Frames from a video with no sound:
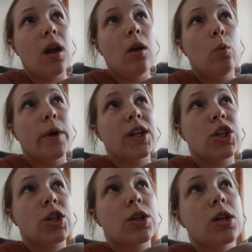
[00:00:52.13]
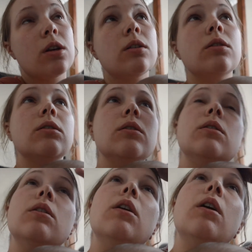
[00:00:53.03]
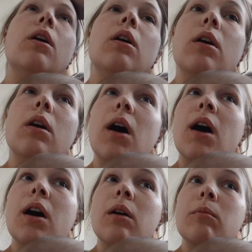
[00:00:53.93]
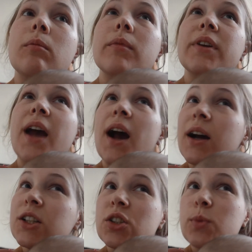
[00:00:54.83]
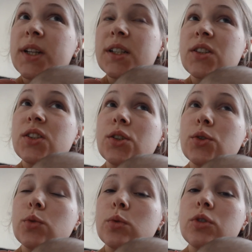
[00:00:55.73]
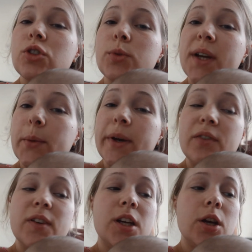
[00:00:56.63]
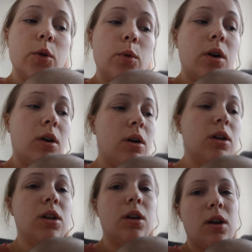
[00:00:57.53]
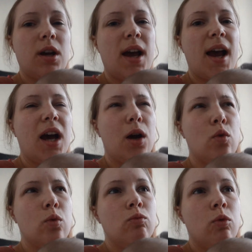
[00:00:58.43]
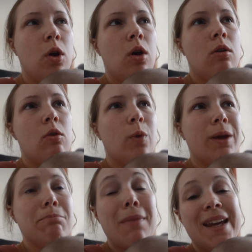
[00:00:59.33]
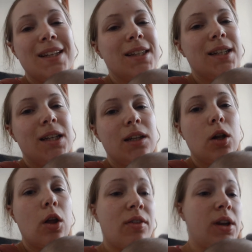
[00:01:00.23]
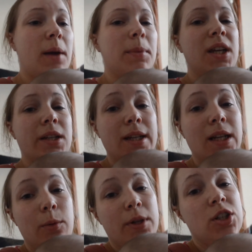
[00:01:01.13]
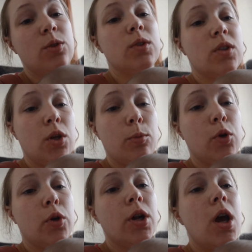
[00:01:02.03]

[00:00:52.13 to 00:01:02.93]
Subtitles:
which I just wanted to do a quick video on how we mainly cloth nappied Lily when she was a newborn,